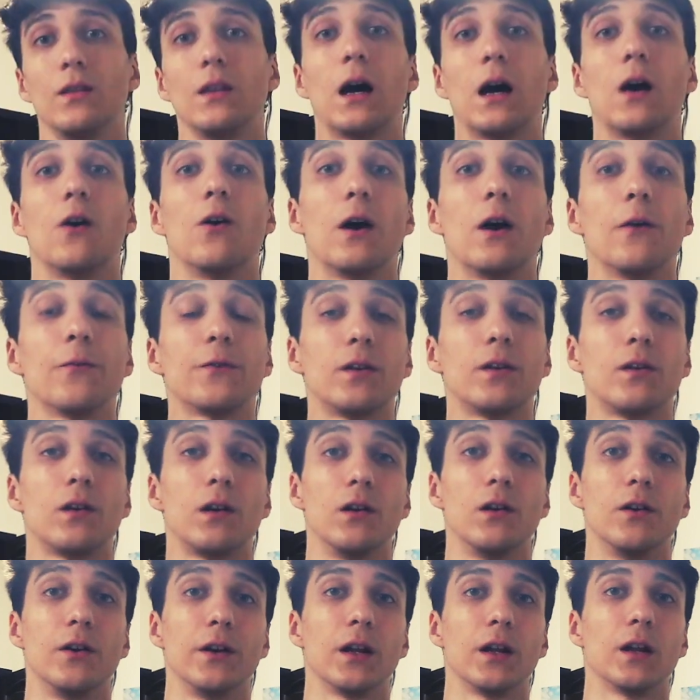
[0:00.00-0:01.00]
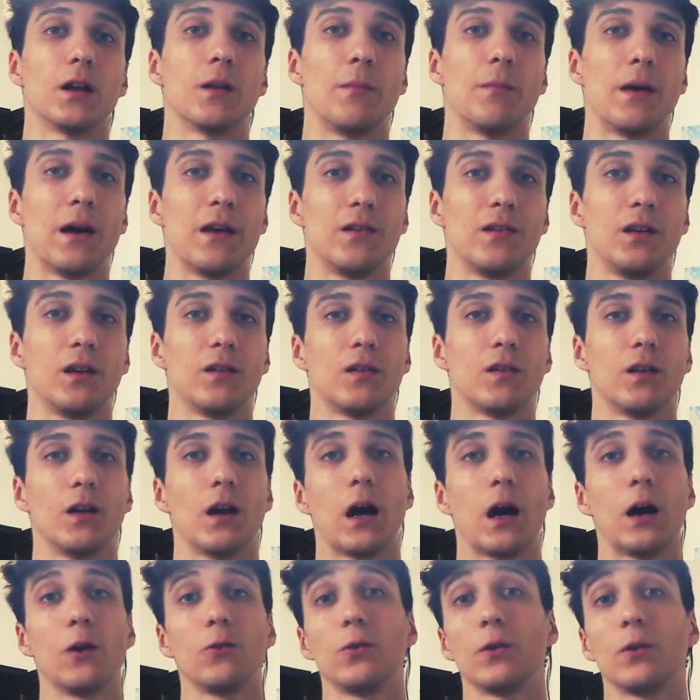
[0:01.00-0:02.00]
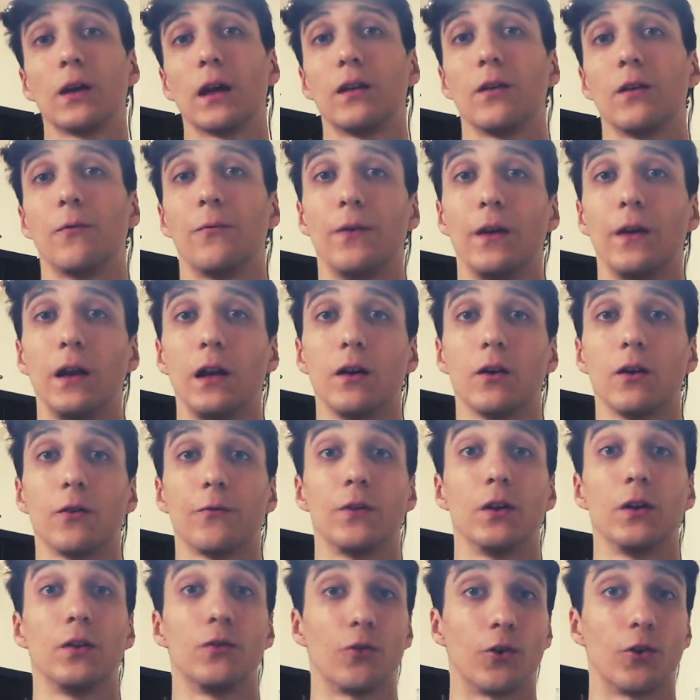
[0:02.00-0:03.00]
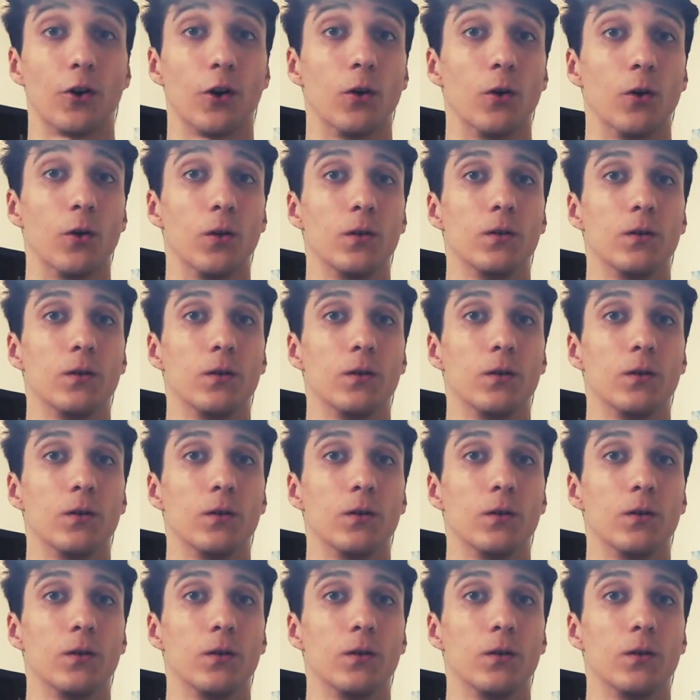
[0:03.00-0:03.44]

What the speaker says: Now, after learning the basics, how to get the feeling of the throw.